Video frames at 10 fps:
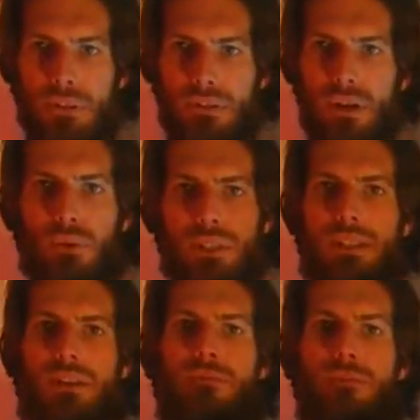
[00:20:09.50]
All right, what's
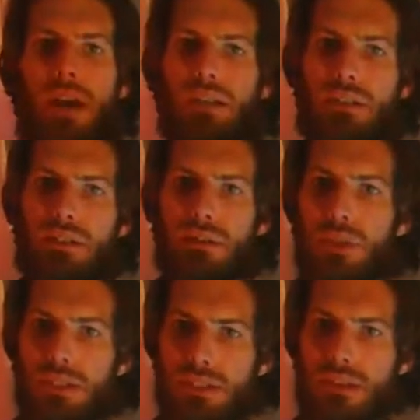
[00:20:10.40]
the effect?
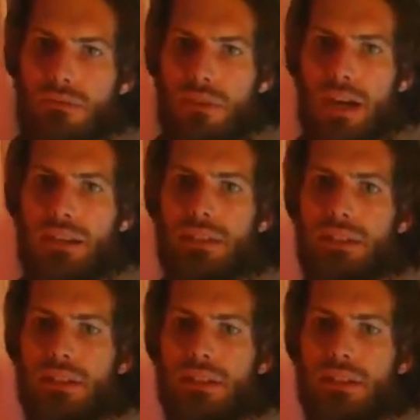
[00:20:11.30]
What's the effect?